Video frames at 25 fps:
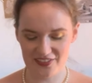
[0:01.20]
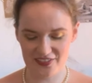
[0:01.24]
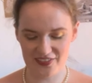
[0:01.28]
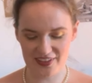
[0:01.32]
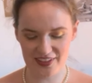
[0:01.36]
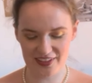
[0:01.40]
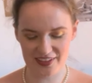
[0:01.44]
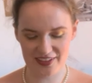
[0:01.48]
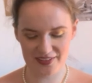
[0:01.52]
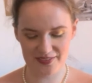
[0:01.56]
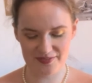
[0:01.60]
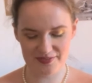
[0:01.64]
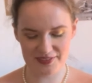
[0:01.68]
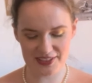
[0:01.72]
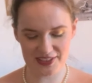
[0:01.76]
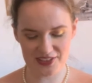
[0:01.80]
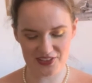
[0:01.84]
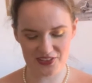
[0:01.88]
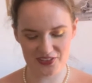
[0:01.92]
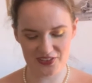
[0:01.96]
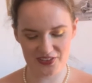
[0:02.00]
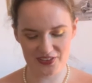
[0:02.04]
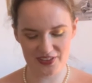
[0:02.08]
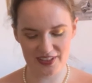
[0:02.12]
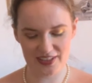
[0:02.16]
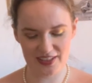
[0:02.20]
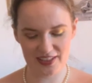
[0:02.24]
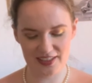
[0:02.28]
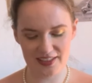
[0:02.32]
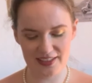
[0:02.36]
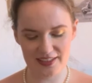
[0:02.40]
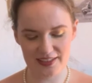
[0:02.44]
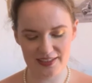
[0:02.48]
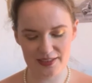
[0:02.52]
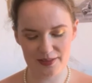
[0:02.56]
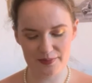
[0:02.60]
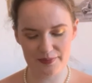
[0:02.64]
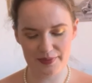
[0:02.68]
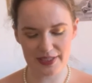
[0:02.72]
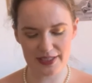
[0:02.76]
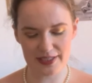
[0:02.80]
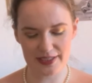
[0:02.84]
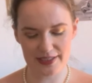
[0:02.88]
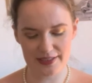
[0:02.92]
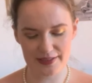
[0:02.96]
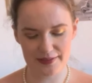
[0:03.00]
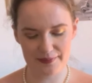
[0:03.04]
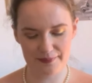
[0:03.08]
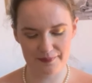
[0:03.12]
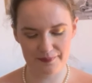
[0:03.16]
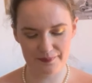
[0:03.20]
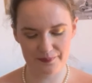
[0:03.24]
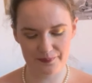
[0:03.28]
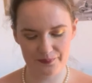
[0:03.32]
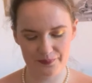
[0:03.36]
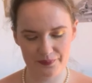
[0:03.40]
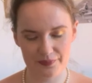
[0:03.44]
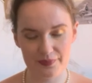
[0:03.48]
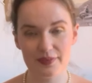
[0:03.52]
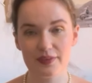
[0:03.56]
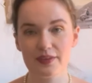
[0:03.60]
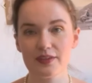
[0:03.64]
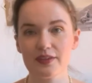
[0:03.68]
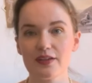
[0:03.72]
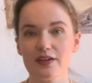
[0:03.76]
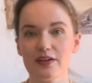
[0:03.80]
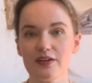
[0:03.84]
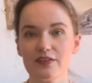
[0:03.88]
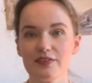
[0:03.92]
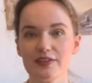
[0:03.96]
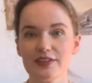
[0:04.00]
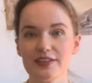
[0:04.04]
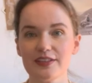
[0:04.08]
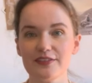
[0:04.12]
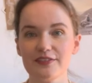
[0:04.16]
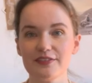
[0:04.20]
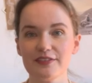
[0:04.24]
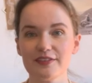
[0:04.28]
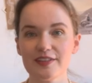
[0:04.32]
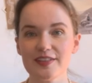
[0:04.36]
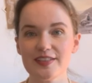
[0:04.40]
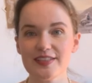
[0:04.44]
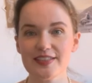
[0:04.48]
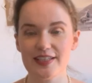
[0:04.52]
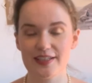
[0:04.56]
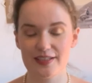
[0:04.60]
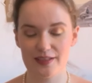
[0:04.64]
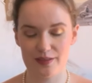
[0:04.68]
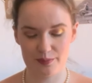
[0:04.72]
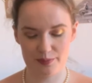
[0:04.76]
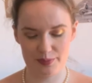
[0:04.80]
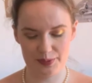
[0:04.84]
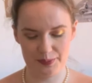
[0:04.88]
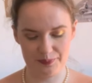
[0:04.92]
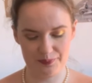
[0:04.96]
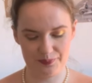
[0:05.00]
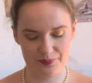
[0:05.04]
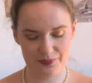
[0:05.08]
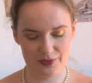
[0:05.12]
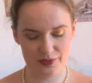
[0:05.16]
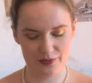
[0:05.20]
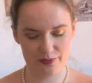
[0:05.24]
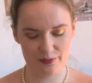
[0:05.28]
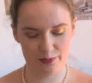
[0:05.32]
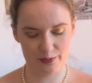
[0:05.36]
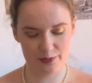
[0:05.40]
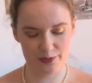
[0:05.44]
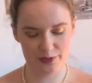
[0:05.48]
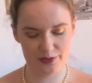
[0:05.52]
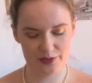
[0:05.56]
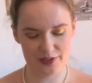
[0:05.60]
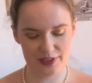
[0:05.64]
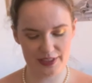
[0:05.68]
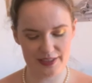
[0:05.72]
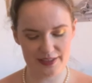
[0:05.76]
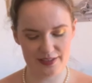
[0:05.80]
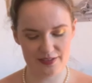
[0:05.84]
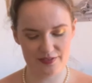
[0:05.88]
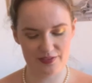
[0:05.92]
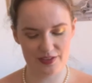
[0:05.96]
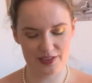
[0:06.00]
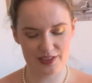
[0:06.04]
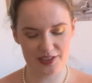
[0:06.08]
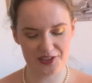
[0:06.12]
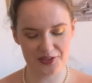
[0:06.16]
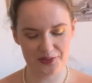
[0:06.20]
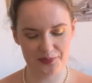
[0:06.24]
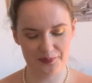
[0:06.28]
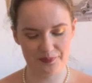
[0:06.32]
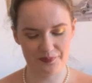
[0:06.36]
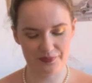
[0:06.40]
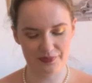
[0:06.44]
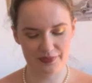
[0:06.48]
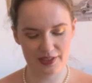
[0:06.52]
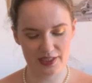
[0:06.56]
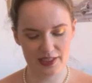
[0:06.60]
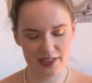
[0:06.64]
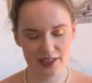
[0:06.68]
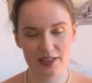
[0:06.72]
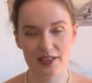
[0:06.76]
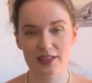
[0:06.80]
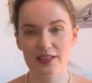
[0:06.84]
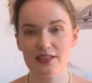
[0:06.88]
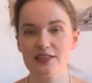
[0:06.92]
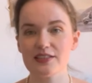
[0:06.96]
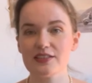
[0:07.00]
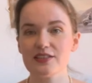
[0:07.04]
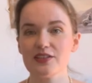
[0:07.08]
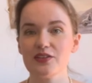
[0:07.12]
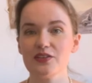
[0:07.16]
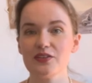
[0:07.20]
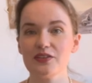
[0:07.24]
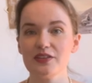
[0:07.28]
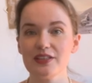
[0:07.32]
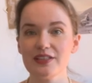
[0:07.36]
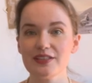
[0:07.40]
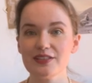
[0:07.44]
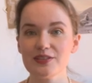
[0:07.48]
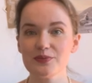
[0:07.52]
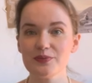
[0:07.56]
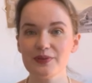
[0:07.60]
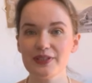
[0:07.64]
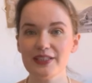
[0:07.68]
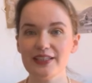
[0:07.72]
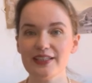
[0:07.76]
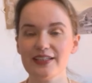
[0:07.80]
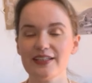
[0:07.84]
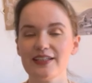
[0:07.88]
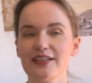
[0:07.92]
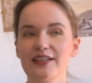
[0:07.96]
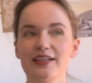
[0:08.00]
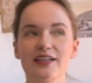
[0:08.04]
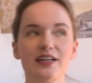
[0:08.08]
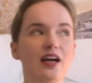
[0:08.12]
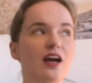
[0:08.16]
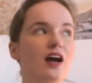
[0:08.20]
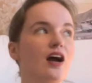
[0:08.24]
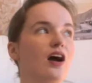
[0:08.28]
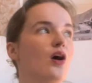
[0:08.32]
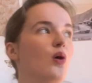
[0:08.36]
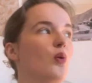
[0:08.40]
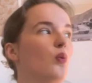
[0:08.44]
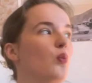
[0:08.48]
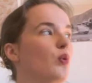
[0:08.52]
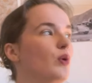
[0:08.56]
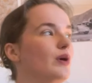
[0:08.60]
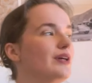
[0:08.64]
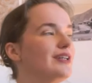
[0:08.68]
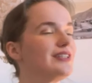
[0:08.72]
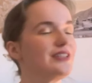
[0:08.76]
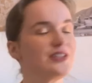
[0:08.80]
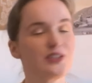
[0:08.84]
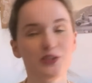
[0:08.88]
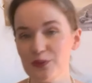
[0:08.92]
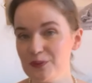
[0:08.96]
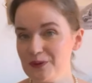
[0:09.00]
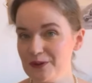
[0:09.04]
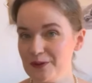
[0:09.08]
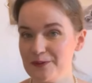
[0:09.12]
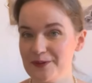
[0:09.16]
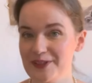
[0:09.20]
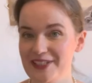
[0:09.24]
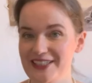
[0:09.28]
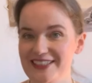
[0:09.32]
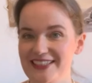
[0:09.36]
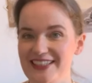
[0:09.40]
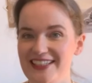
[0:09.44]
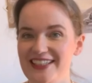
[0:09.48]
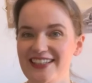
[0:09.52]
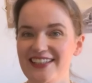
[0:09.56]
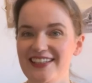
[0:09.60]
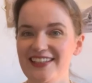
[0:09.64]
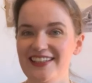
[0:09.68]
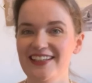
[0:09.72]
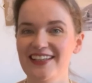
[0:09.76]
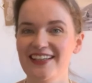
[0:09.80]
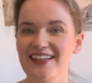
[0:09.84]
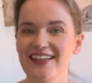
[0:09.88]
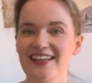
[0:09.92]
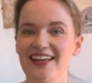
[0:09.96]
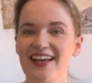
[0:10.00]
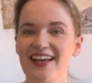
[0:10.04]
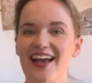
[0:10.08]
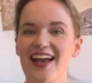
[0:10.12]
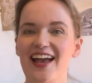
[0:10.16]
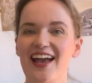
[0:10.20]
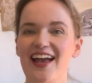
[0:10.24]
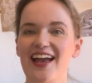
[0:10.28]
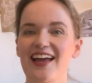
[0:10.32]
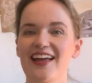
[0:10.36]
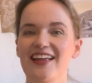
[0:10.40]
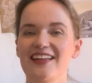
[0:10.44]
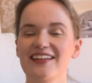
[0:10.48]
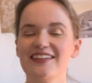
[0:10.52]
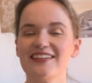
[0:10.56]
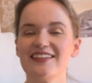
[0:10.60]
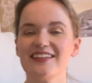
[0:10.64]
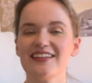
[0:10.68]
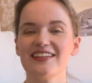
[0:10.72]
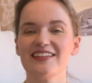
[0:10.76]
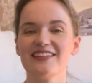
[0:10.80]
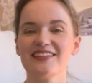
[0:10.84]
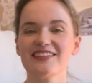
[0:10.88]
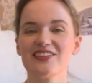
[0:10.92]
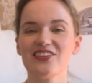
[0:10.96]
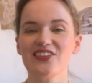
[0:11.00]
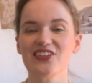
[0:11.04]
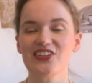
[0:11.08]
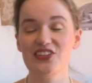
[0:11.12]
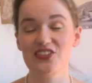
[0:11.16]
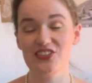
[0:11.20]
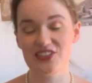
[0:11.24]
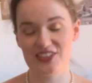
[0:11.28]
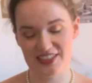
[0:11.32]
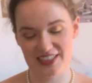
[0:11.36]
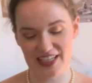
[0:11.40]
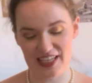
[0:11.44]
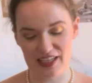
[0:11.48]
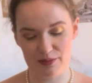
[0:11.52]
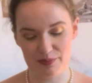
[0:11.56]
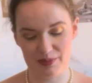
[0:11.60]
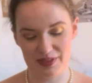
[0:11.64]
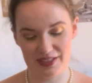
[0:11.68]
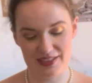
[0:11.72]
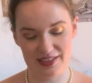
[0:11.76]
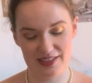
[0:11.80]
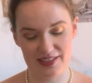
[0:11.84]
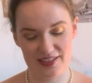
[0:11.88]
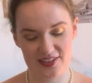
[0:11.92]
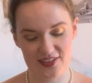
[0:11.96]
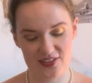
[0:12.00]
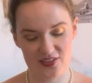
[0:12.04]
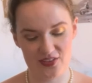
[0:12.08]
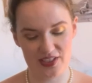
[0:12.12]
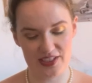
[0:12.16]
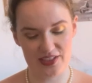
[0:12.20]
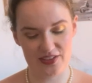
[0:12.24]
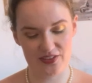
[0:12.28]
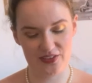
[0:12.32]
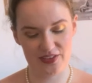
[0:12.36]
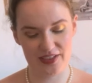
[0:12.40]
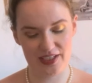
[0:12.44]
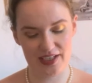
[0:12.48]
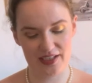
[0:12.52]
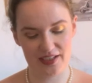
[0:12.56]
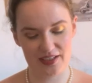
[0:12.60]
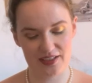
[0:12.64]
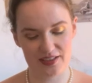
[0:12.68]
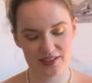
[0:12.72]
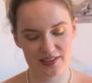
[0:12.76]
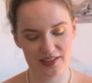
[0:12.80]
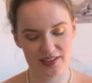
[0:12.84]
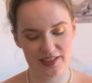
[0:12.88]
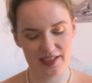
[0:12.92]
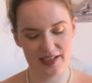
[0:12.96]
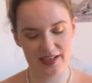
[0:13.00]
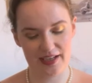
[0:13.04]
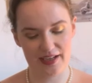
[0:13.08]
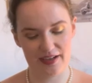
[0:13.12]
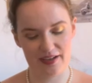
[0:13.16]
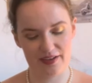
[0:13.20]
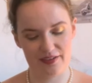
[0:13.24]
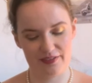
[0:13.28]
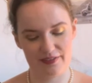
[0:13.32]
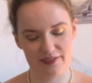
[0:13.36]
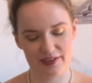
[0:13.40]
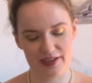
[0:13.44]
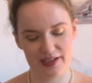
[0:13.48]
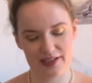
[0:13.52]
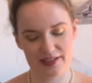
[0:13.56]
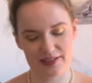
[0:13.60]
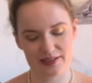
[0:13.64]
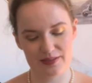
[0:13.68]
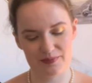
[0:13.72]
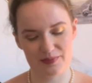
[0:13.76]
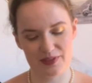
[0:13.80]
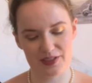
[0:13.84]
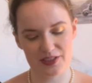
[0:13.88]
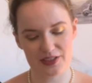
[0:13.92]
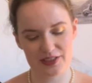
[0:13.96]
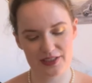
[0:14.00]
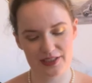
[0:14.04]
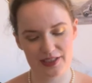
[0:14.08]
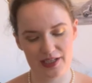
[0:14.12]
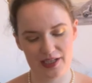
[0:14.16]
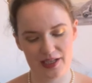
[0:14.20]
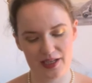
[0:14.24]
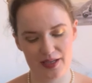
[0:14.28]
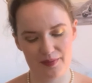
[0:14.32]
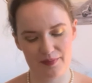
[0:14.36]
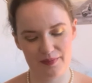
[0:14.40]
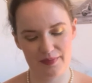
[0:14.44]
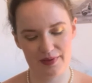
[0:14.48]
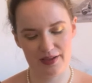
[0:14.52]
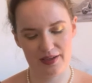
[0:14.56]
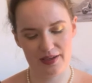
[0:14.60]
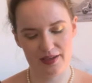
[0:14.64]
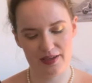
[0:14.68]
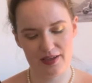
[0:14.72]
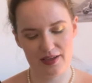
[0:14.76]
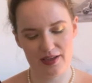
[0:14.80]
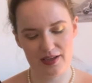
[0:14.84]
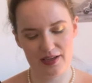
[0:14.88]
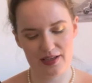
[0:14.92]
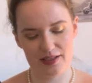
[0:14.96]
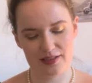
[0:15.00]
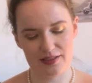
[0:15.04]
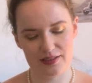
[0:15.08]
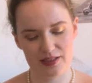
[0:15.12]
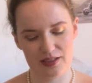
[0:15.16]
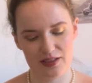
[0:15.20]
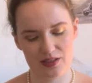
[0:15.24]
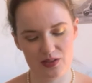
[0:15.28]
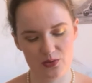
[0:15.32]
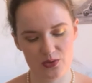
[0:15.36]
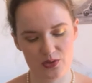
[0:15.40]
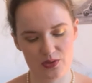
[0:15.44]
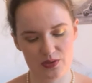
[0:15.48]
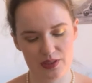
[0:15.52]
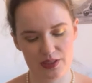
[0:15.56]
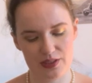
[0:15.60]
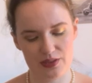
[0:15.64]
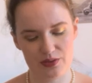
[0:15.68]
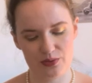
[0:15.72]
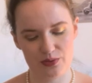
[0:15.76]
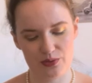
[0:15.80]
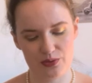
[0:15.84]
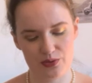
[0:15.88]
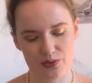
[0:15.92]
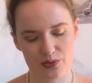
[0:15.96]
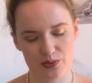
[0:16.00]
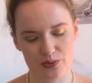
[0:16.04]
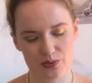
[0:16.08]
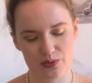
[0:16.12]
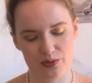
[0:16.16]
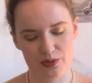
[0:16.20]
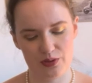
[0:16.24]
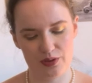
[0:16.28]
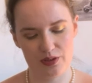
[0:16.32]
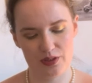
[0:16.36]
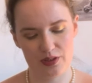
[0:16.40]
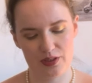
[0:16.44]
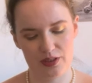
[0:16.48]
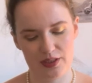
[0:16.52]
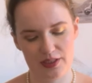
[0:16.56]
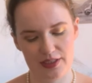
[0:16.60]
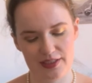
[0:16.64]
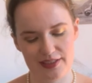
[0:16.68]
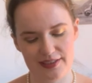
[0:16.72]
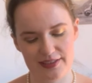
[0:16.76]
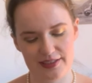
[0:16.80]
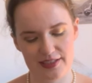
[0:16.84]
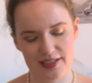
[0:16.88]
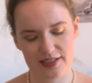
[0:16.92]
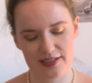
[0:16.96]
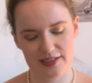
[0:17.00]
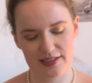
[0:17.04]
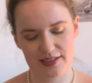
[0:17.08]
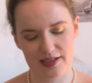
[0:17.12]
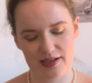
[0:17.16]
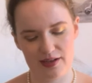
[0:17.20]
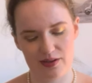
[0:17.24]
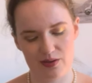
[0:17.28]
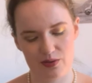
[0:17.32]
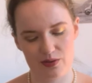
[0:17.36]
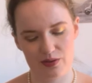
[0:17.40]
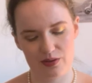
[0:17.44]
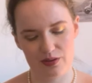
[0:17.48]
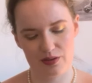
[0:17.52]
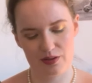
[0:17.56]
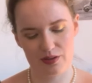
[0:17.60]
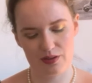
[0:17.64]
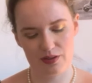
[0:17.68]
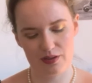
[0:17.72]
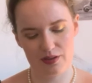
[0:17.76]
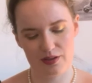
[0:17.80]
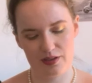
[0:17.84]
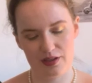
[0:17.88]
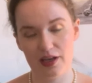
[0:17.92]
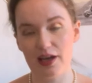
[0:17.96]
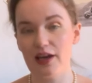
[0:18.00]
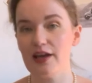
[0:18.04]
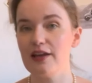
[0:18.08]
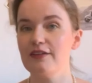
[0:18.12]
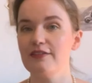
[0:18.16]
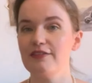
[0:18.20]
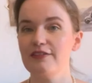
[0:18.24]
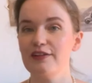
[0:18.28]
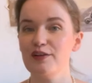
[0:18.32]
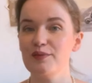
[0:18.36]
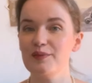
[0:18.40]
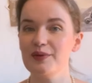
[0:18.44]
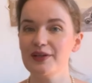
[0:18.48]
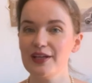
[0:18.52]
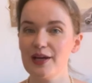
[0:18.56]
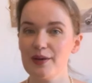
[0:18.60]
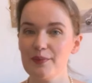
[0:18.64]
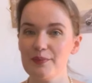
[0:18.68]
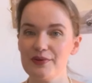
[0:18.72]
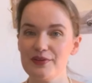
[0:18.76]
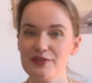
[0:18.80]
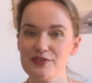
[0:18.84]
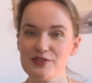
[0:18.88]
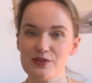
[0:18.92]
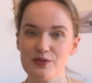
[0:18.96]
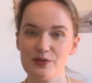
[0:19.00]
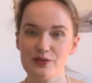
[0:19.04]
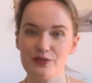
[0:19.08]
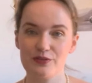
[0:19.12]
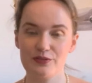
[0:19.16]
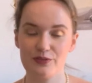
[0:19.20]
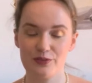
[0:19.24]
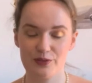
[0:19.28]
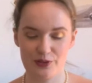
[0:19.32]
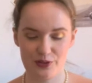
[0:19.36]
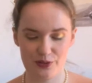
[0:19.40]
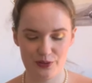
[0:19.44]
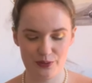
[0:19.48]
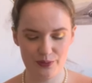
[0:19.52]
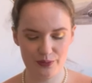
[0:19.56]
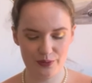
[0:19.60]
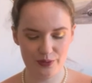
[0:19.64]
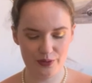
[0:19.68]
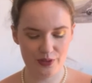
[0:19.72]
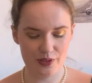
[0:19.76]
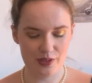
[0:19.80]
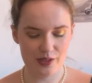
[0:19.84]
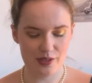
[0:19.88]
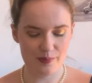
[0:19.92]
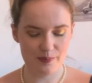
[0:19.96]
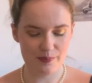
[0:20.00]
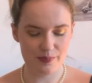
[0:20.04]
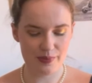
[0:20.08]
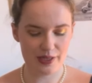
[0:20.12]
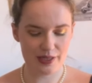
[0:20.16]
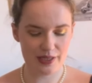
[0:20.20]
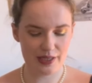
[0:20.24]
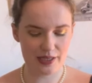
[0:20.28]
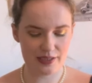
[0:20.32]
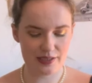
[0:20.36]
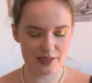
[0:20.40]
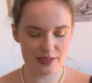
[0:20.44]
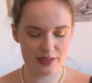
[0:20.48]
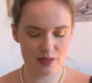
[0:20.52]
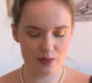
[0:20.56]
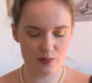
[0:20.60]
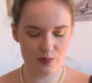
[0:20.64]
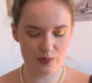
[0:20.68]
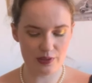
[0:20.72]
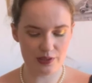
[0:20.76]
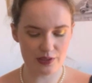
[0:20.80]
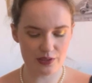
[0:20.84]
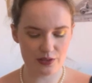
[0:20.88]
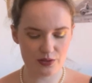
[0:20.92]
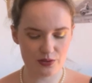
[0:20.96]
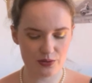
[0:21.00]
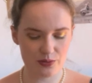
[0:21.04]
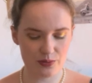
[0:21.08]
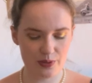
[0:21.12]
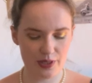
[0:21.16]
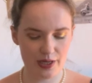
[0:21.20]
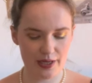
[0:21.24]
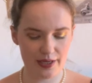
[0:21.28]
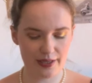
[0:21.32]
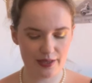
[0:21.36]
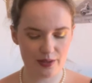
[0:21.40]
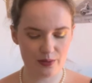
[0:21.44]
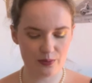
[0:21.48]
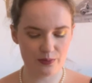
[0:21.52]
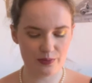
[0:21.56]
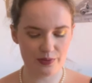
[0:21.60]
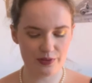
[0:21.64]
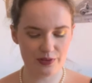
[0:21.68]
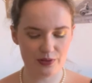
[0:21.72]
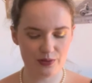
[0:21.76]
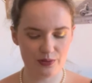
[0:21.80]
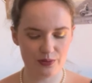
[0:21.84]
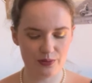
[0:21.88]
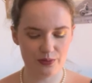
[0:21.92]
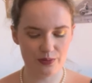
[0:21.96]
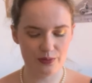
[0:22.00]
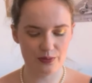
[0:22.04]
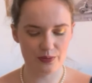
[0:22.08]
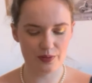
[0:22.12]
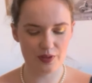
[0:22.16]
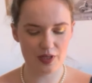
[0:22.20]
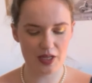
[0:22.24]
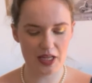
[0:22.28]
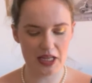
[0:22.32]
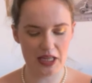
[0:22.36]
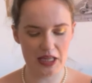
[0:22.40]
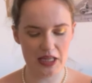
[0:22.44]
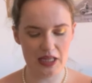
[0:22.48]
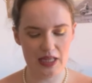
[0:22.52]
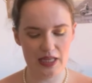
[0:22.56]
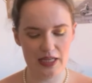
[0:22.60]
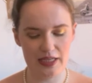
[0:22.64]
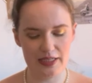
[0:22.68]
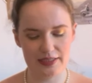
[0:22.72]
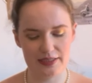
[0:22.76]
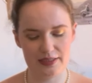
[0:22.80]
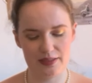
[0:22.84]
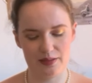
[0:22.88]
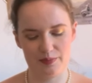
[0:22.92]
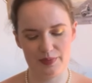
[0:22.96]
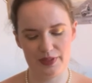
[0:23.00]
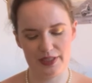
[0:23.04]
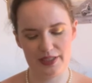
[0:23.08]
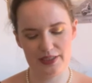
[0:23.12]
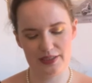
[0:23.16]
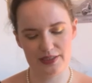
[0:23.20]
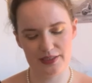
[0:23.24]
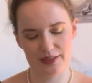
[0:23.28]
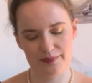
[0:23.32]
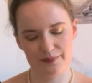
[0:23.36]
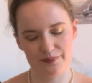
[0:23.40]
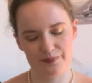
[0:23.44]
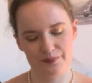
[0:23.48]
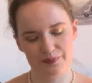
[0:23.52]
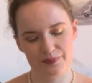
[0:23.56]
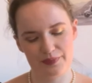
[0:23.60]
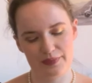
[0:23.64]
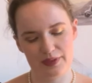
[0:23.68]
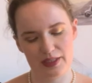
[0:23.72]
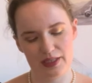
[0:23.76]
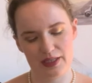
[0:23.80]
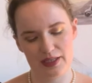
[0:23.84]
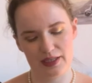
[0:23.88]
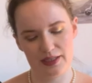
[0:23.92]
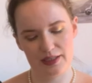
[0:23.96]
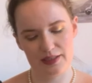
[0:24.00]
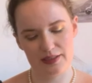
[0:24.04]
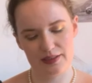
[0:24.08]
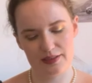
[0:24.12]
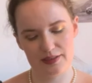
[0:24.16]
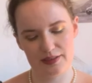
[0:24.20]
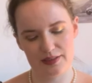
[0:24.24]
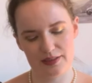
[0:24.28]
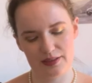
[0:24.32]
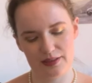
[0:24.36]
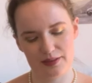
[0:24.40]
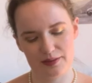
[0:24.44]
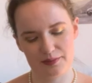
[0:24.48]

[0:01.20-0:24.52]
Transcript: welcome to a little bit of a different setup for today's video. So this week was super busy and it's going to stay busy, so I don't actually have as much time as I usually do to sit down and film an episode for you, but I still wanted to hang out with you a little bit. And